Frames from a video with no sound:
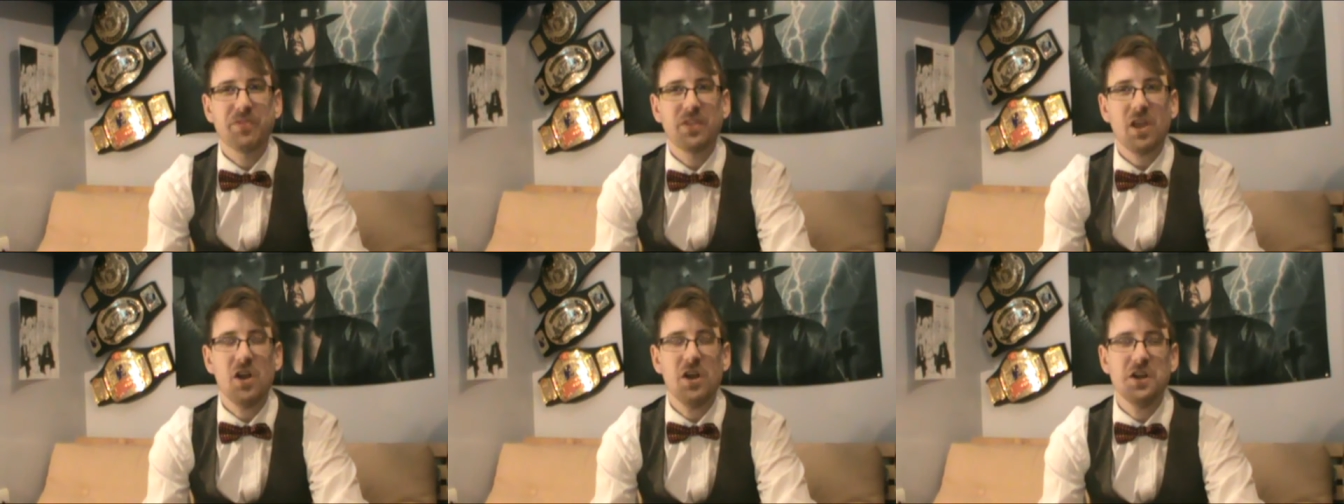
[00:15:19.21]

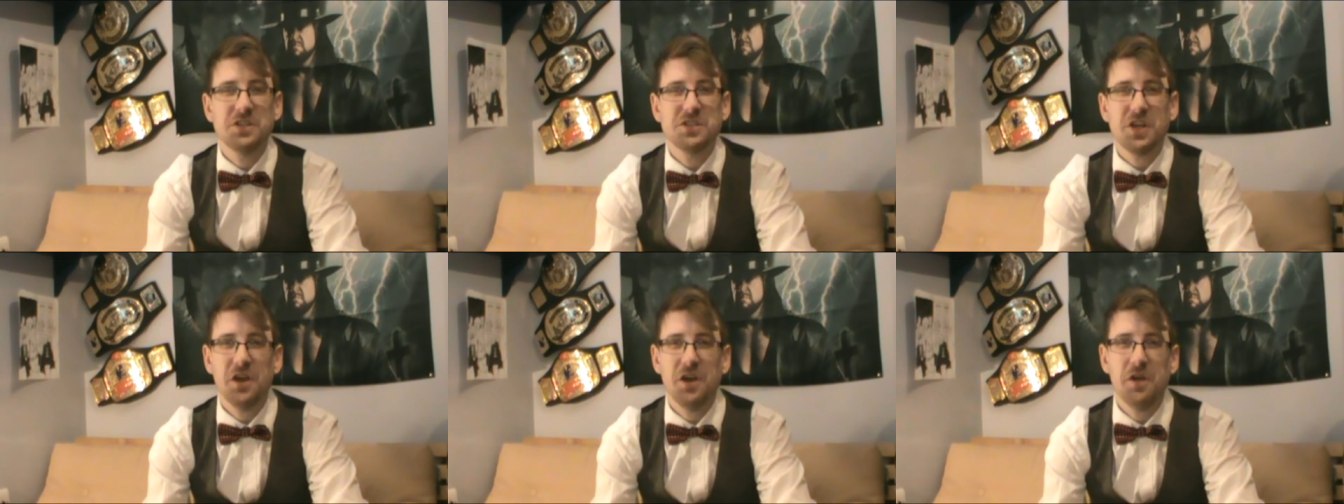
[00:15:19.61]
kind of
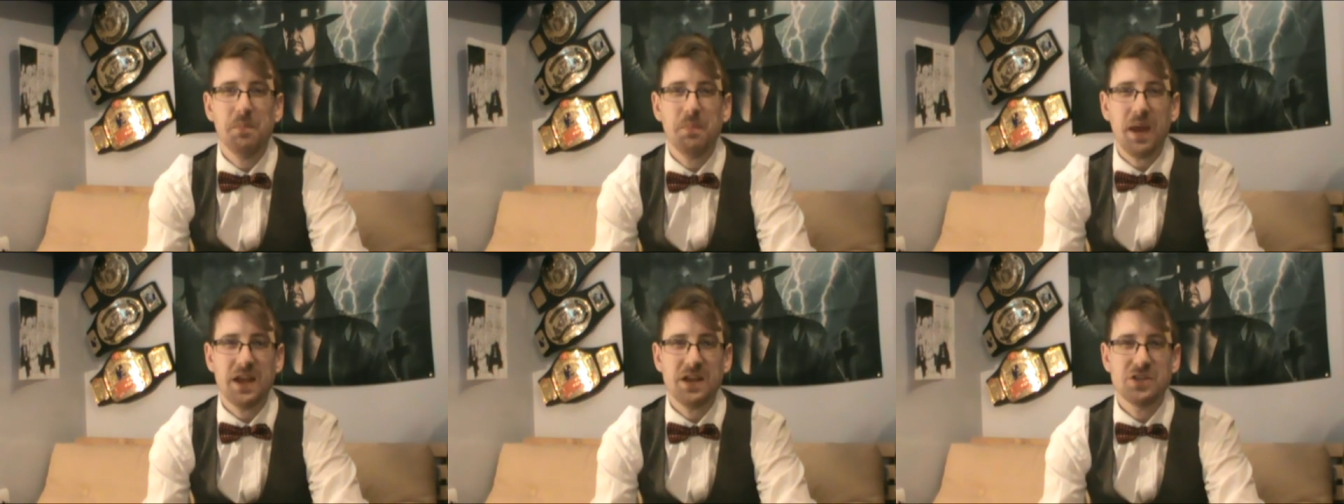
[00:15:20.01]

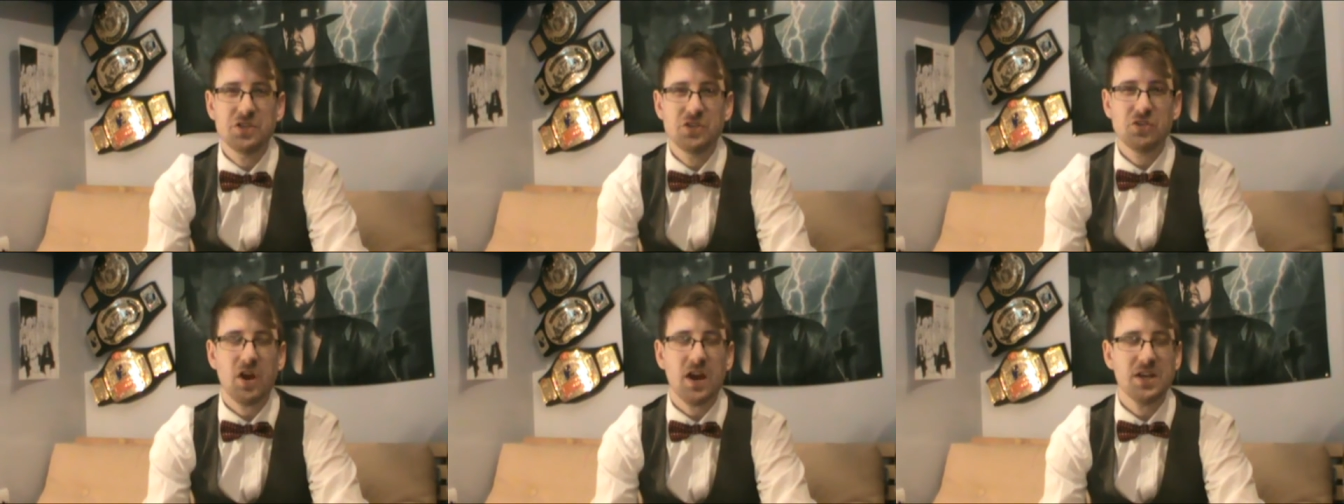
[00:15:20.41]
turn-based
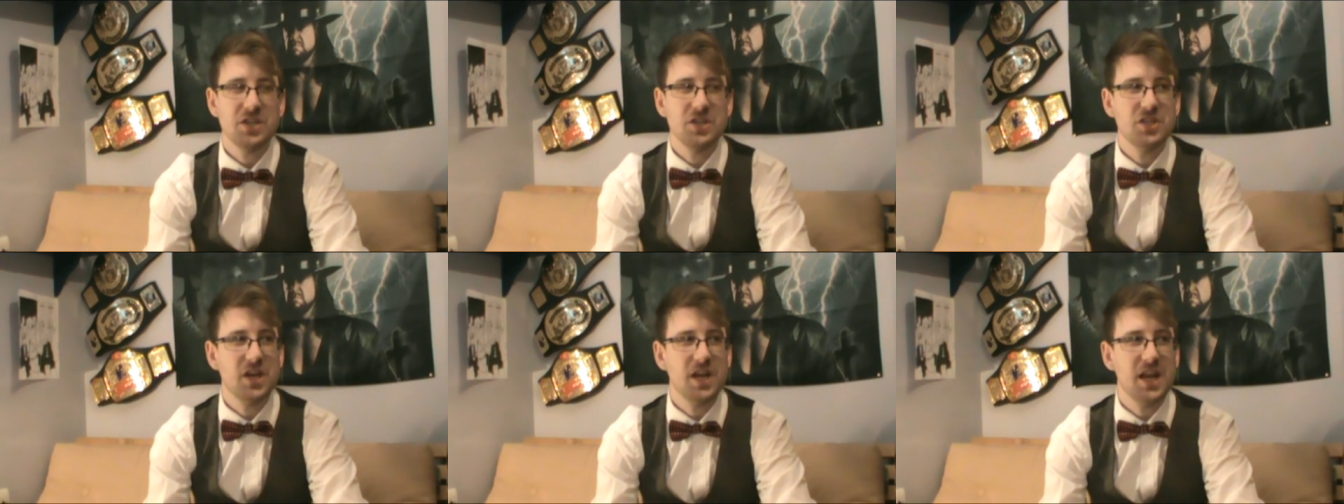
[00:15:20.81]

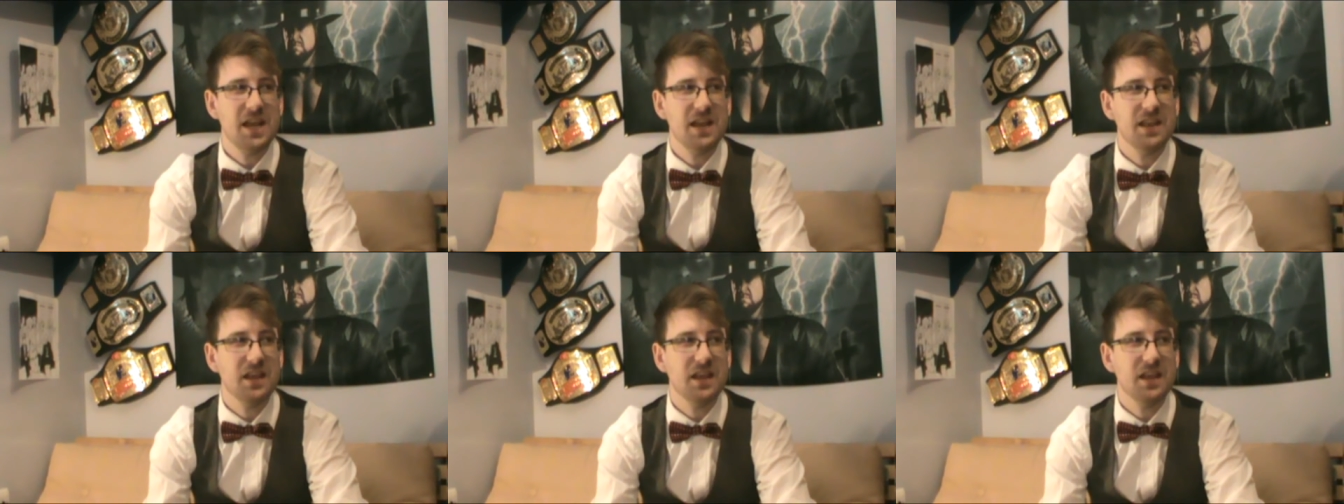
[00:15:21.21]
strategy.